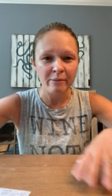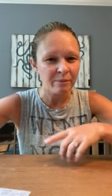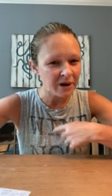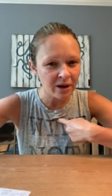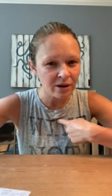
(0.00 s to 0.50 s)
But
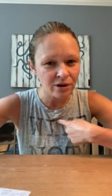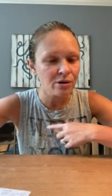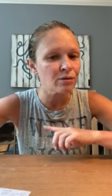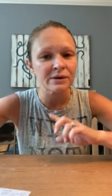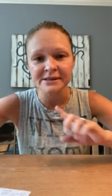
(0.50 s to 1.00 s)
being
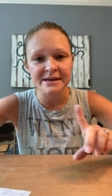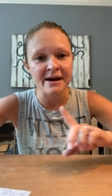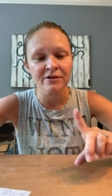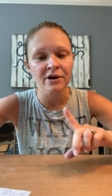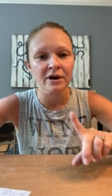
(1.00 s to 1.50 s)
you is
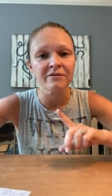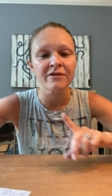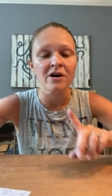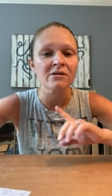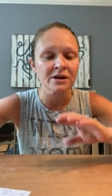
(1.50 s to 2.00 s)
never going to
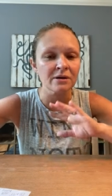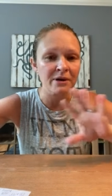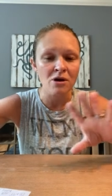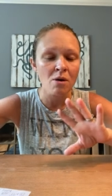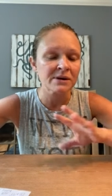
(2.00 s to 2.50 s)
fault, you know, but
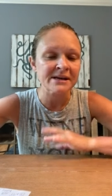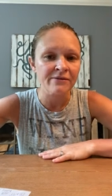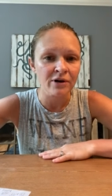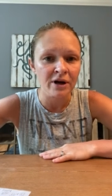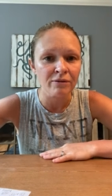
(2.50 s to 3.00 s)
no one's
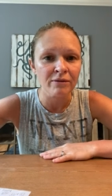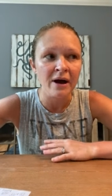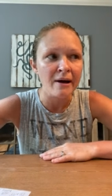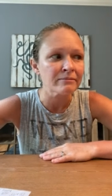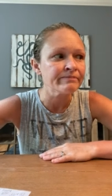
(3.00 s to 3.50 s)
ever going to,
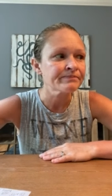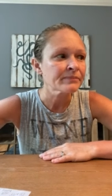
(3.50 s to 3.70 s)
um,